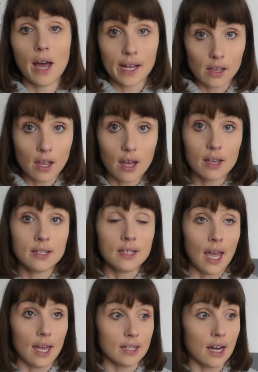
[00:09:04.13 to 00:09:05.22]
class
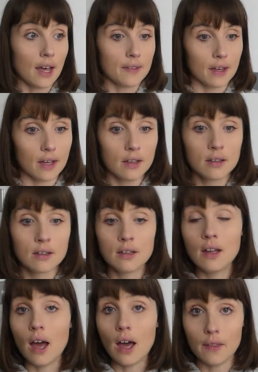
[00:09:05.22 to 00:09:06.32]
and other
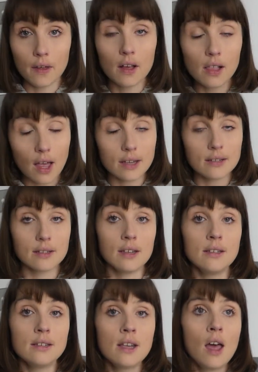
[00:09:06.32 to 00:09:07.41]

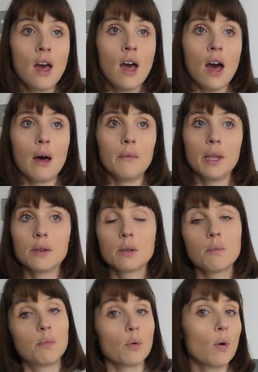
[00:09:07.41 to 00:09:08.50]
classes, there was a
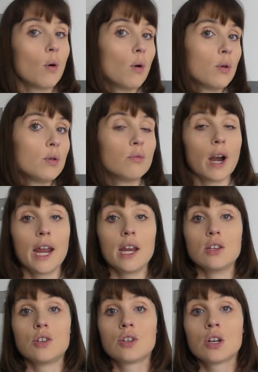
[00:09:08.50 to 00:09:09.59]
broad
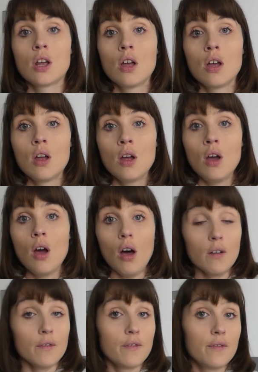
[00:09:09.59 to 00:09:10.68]
range
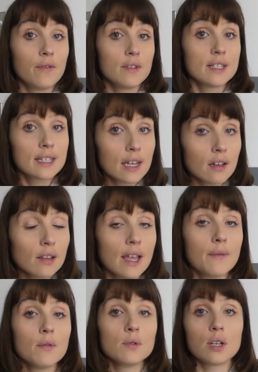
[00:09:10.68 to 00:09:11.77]
of skill
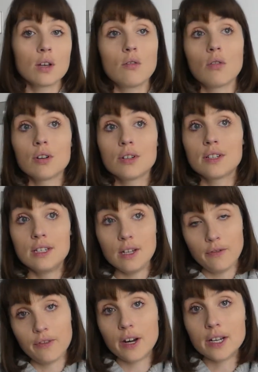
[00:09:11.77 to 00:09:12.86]
levels across
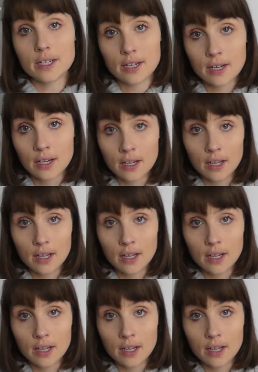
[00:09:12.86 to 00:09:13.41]
different